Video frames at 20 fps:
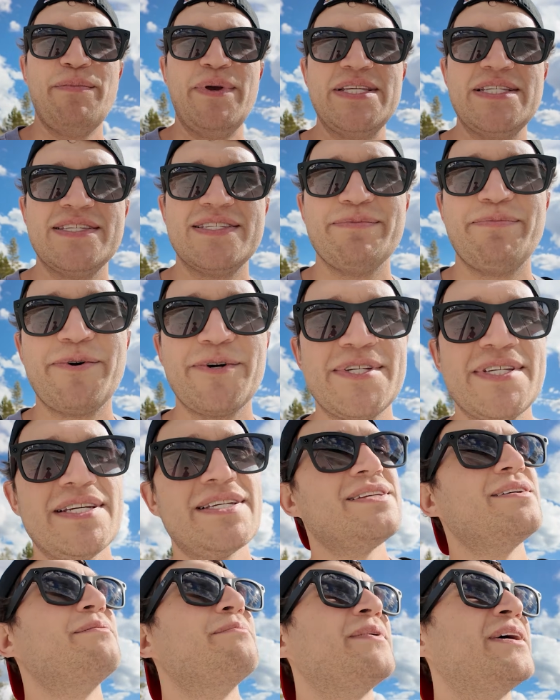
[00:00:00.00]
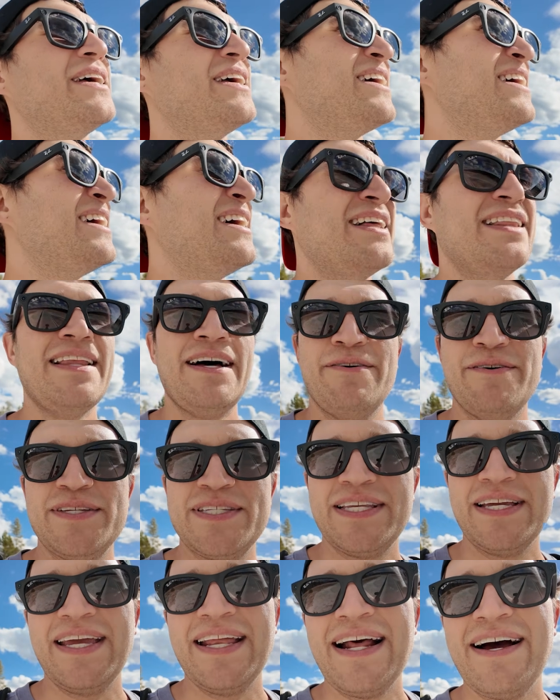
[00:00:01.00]
an amazing support system allow
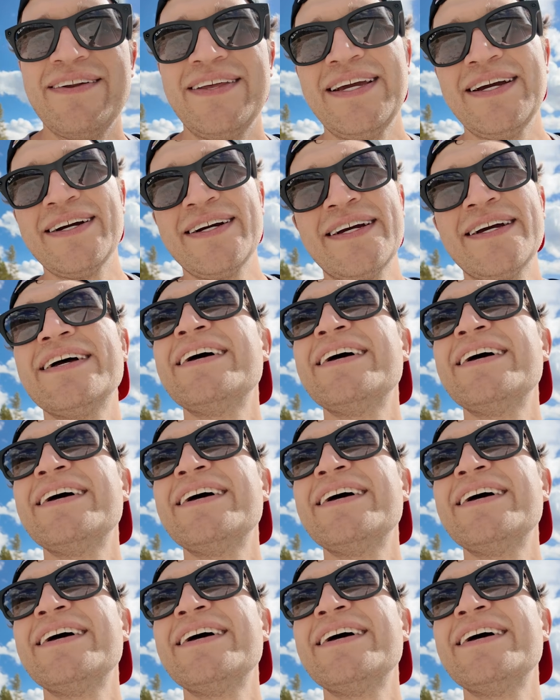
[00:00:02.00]
us to get out here.